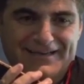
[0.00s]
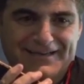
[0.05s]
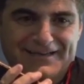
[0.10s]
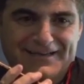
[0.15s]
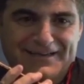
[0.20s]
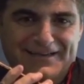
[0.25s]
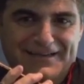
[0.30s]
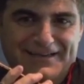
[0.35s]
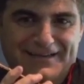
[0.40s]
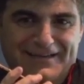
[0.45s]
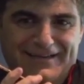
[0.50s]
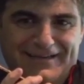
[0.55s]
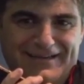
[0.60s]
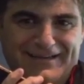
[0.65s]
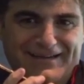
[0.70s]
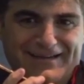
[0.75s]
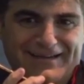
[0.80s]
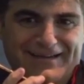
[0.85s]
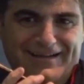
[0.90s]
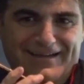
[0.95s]
um,
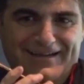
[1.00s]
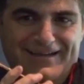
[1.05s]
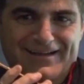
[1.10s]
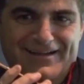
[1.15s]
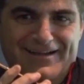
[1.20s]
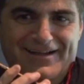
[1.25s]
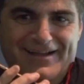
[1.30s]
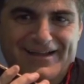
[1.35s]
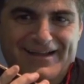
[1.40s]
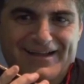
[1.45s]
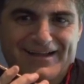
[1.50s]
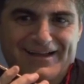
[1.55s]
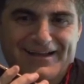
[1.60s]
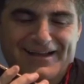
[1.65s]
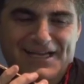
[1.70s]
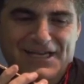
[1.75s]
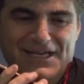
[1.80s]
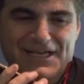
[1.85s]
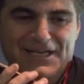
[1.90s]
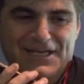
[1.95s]
yeah, I
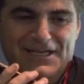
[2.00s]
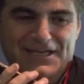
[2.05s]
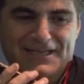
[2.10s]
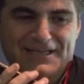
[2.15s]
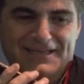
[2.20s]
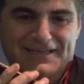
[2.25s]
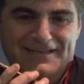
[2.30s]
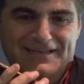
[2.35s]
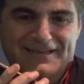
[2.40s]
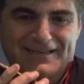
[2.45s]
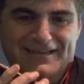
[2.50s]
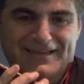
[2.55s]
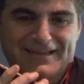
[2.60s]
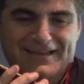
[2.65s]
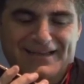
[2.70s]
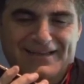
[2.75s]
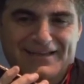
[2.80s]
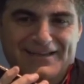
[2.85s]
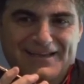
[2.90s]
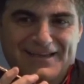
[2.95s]
wasn't expecting it. I
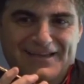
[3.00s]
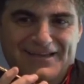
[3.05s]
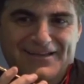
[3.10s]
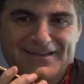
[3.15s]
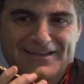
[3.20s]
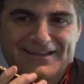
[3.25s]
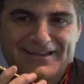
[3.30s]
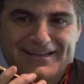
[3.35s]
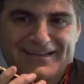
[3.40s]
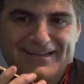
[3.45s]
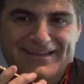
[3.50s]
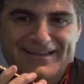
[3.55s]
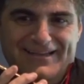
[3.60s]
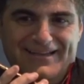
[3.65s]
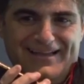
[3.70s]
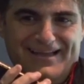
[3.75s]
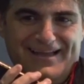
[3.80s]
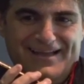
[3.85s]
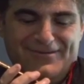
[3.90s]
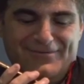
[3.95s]
best shots.
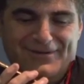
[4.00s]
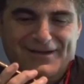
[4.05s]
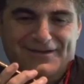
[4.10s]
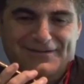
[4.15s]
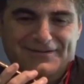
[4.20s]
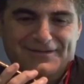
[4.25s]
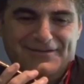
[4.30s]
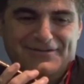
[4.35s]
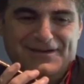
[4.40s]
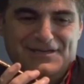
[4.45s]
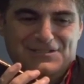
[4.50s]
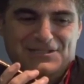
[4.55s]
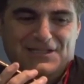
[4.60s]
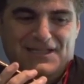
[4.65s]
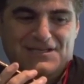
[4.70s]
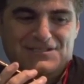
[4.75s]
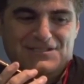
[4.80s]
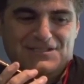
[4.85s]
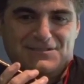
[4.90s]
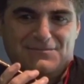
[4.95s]
Well,
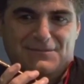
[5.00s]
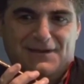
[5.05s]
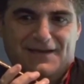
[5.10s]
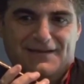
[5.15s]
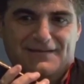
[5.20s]
congratulations,